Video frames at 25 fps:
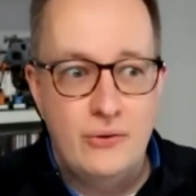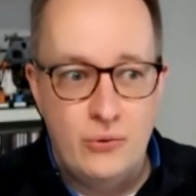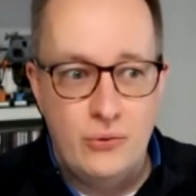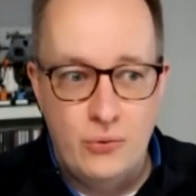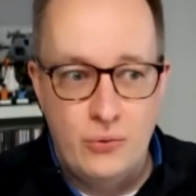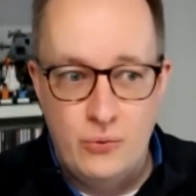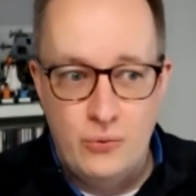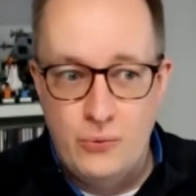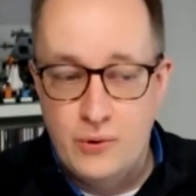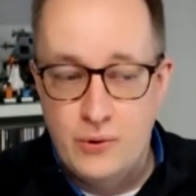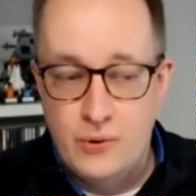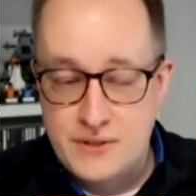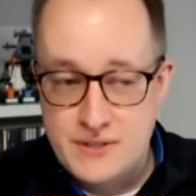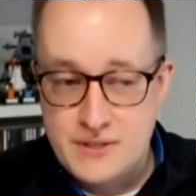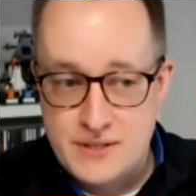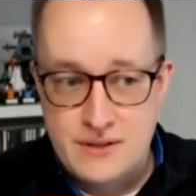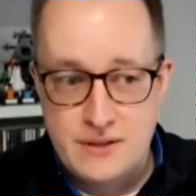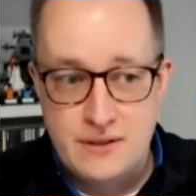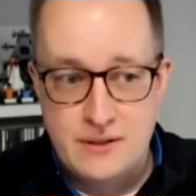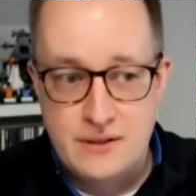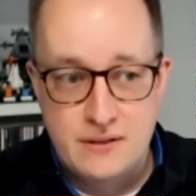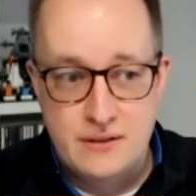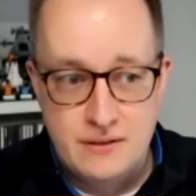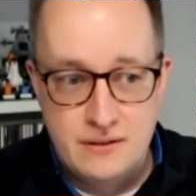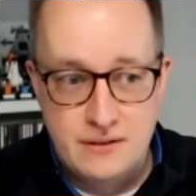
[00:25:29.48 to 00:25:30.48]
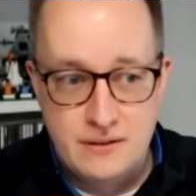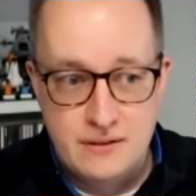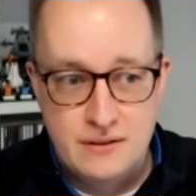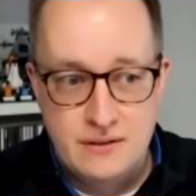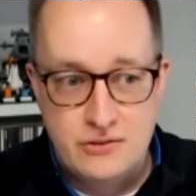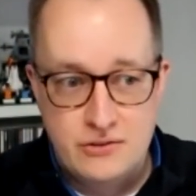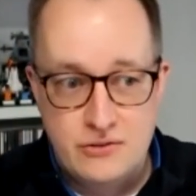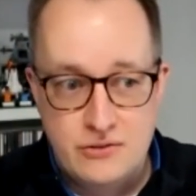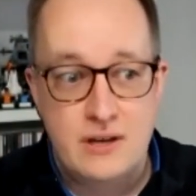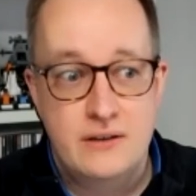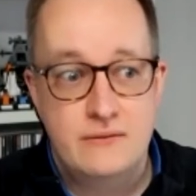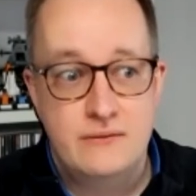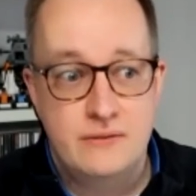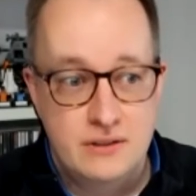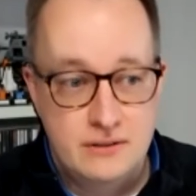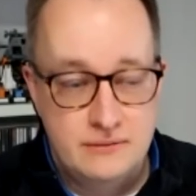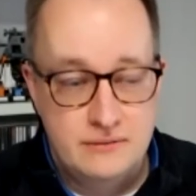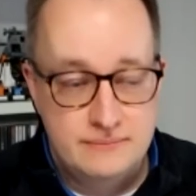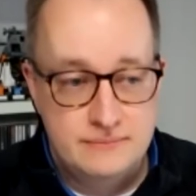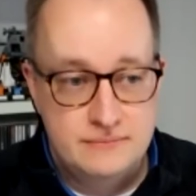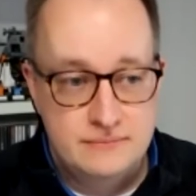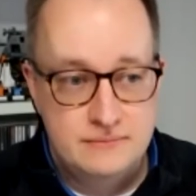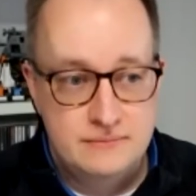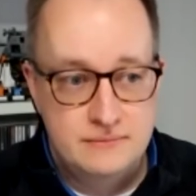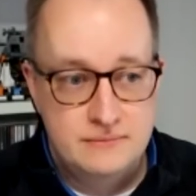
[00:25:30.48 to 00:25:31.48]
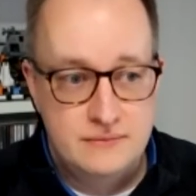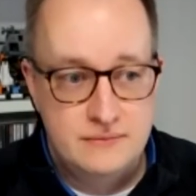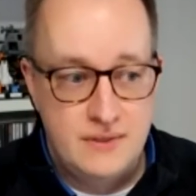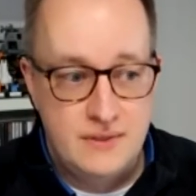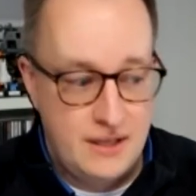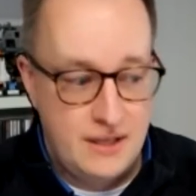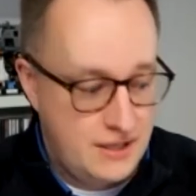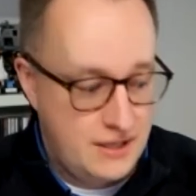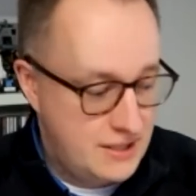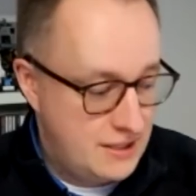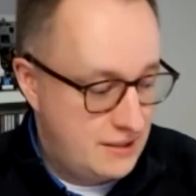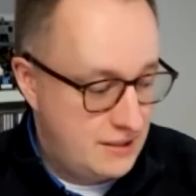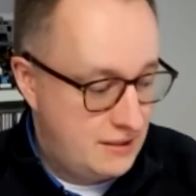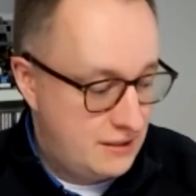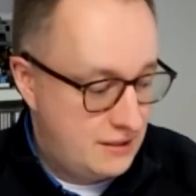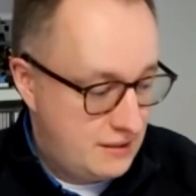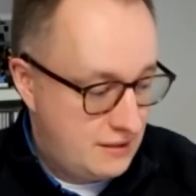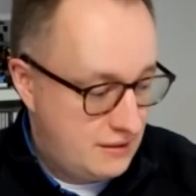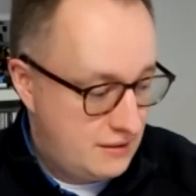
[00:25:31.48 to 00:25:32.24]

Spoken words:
what's the driver? Is it